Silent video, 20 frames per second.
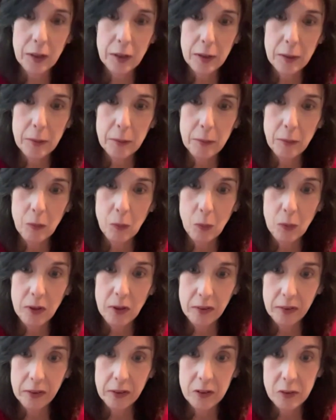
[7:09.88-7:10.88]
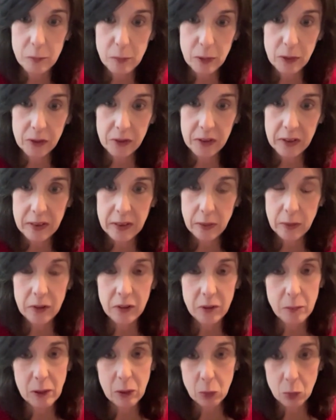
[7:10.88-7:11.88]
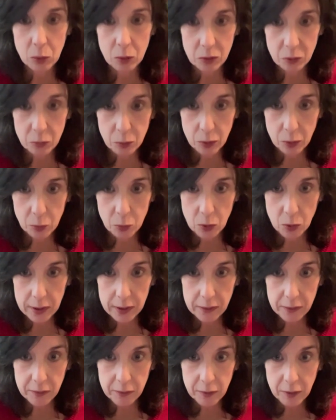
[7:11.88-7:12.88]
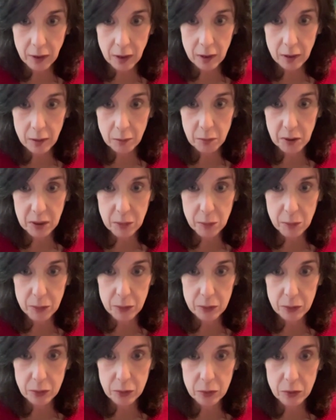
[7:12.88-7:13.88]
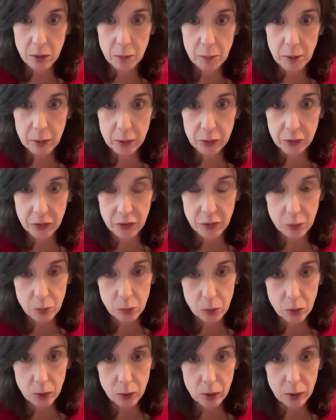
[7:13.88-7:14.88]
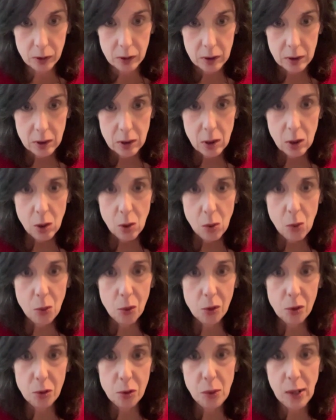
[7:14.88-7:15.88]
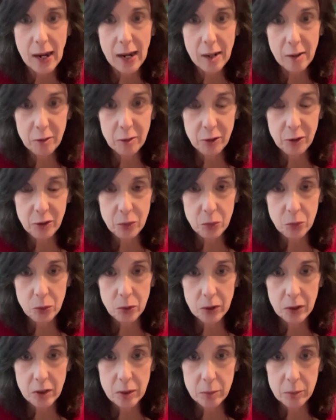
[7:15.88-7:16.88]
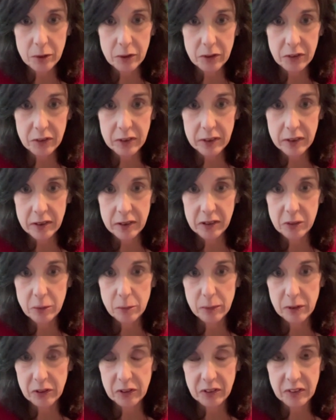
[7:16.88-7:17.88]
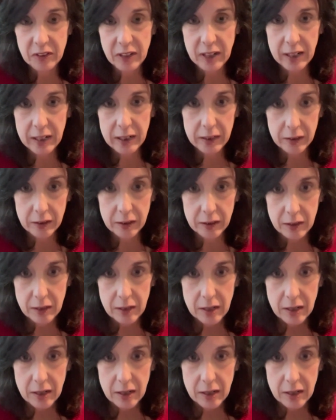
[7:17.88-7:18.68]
with conspiracy theories about World War One, people who oppose the war or who after the war come to see it as a mistake,